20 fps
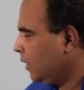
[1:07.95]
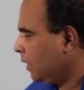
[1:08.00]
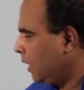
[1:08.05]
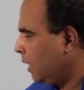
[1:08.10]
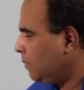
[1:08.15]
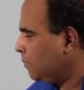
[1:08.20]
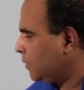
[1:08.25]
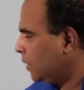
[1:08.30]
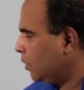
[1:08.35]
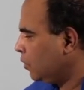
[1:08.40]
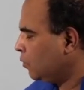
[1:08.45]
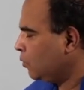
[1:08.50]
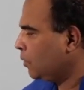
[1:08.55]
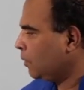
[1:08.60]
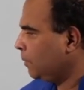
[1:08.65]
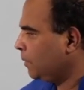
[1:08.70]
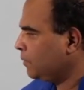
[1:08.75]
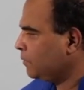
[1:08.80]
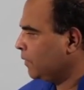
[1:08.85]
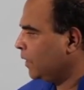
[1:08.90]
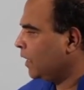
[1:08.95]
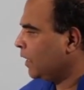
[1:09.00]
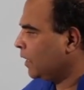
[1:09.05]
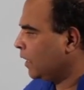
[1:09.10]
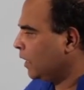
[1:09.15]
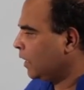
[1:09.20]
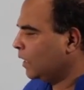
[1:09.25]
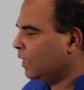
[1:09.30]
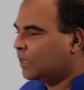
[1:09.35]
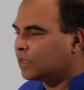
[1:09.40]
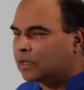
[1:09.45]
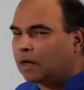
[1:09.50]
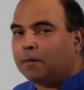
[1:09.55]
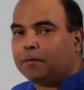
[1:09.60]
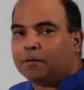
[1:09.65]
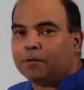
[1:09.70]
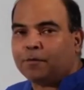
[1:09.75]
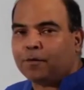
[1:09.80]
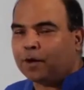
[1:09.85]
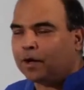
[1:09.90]
Games and tournaments, very critical
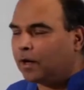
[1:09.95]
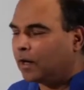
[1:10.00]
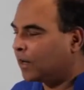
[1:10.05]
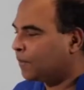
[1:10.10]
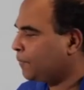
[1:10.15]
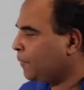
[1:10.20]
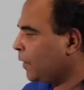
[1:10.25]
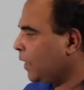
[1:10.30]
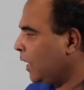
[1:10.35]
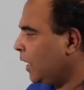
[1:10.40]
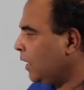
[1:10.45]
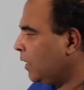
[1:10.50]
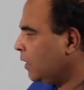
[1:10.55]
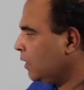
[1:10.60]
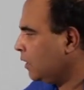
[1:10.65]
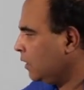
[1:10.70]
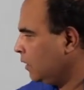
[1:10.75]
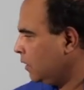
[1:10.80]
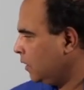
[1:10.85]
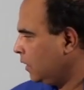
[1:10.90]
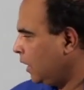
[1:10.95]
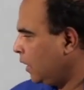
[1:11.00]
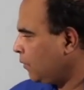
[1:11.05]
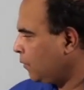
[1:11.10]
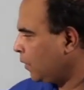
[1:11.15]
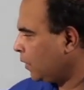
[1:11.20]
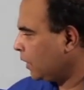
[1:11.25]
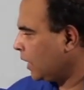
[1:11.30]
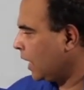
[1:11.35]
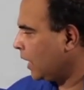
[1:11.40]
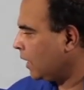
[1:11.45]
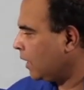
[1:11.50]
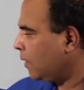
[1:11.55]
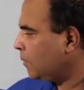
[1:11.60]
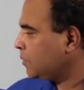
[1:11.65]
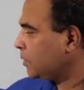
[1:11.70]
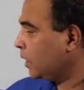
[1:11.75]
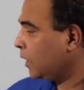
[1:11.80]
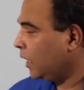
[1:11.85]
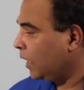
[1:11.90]
chapter for LR for CAT. Network
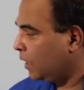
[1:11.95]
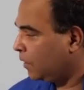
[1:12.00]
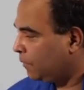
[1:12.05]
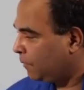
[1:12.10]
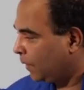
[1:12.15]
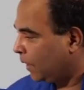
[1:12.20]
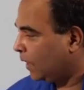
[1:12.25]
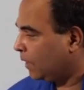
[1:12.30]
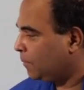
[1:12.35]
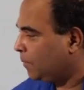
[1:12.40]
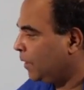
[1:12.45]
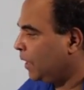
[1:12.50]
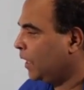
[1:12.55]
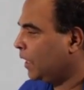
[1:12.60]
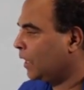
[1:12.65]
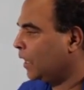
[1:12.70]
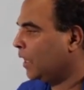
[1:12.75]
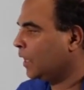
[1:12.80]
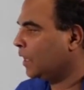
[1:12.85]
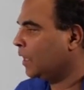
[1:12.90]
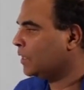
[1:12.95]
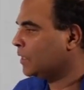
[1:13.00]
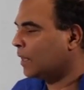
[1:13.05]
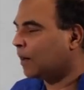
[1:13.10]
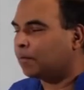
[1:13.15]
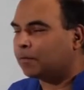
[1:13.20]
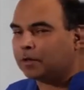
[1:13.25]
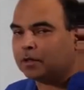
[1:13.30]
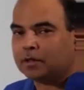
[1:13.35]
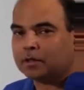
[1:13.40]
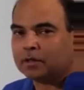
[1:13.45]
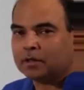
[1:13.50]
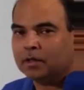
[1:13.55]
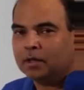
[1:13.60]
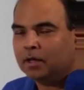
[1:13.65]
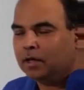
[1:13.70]
diagrams, again, a very pretty critical chapters.